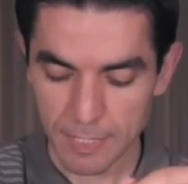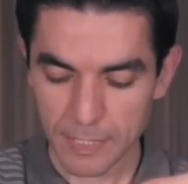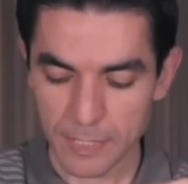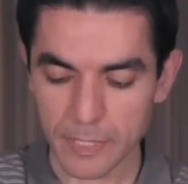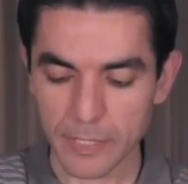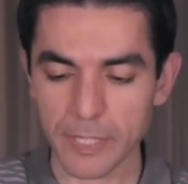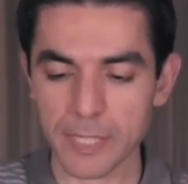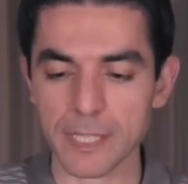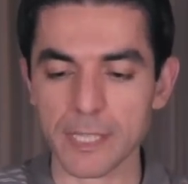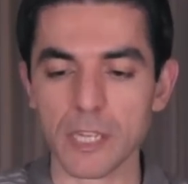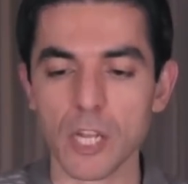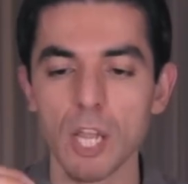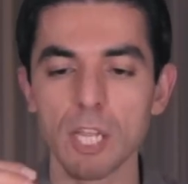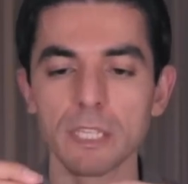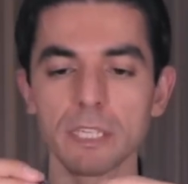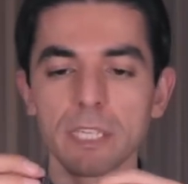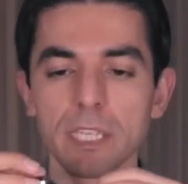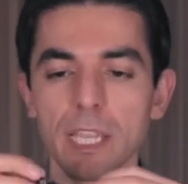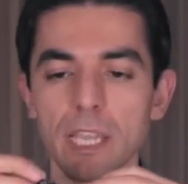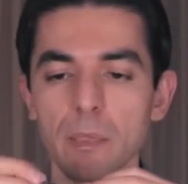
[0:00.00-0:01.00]
There is
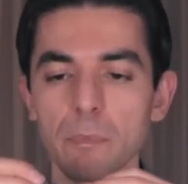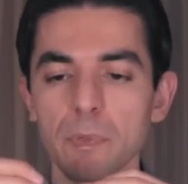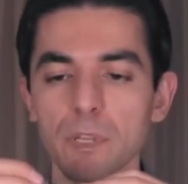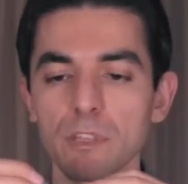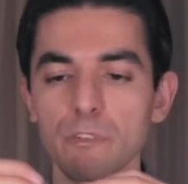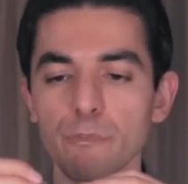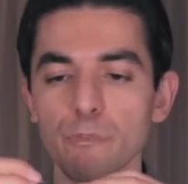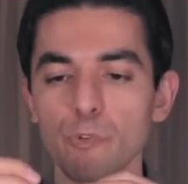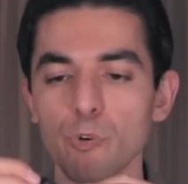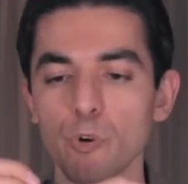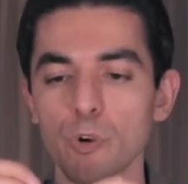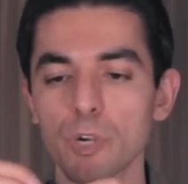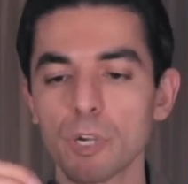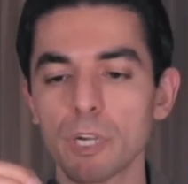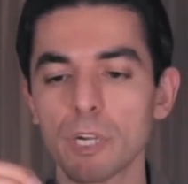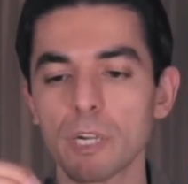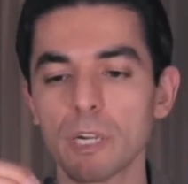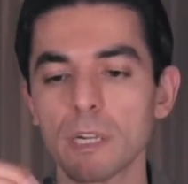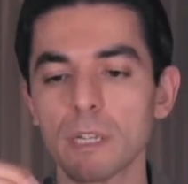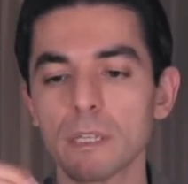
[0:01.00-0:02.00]
another cable
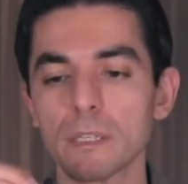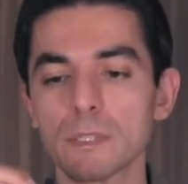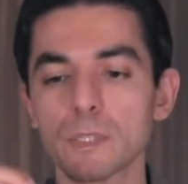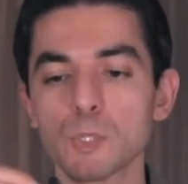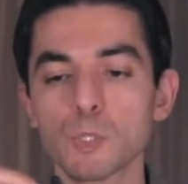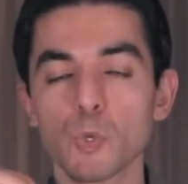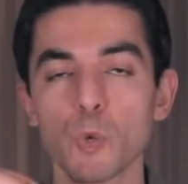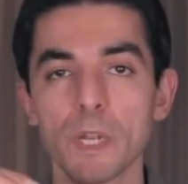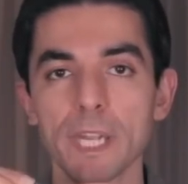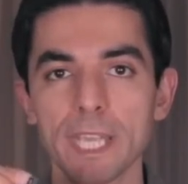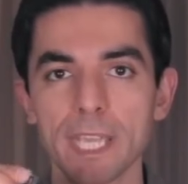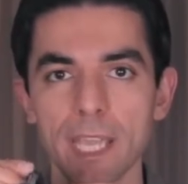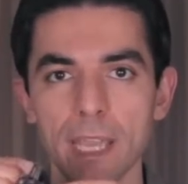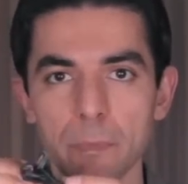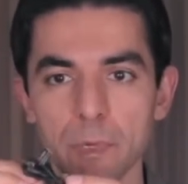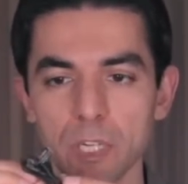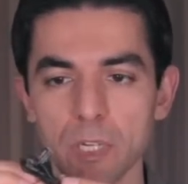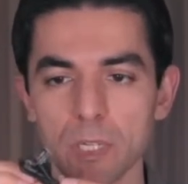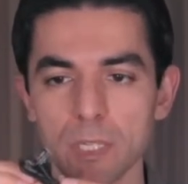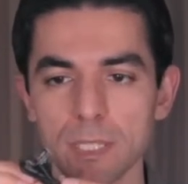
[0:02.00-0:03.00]
for Sony
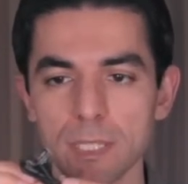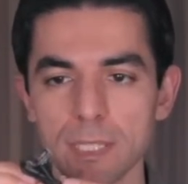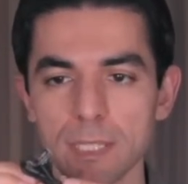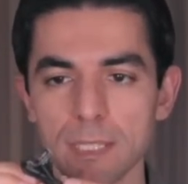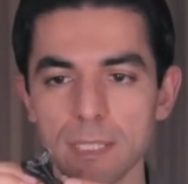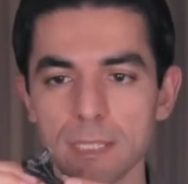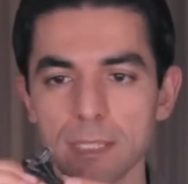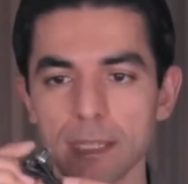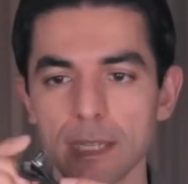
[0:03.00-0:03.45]
cameras